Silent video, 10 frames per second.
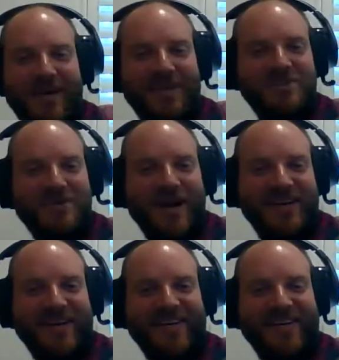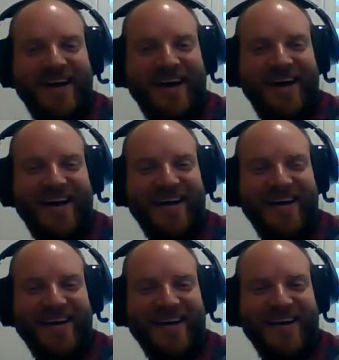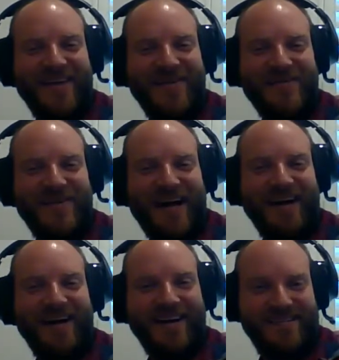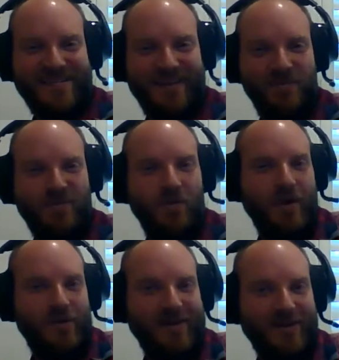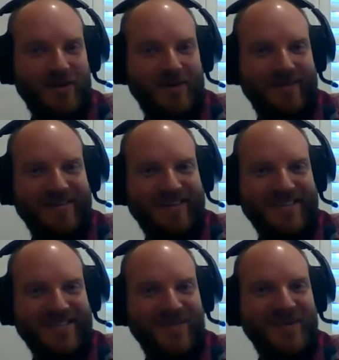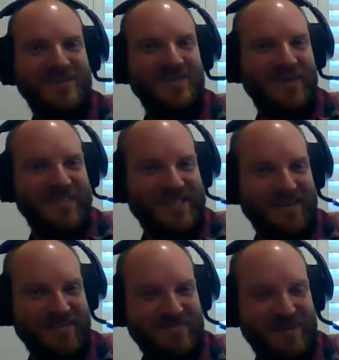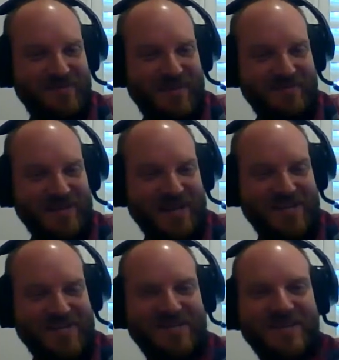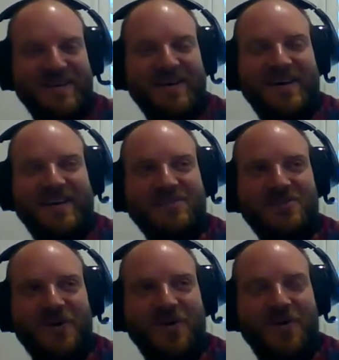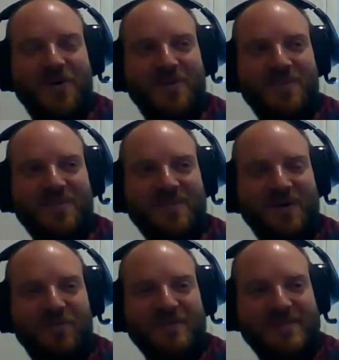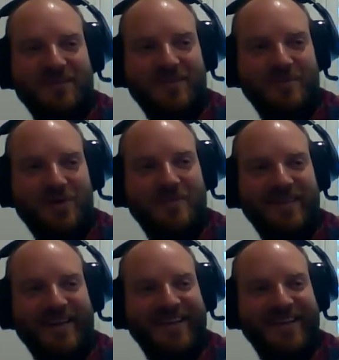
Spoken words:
integrating a AR headset with a welding helmet. So we do a lot of stuff with metal fabrication, and so obviously at the moment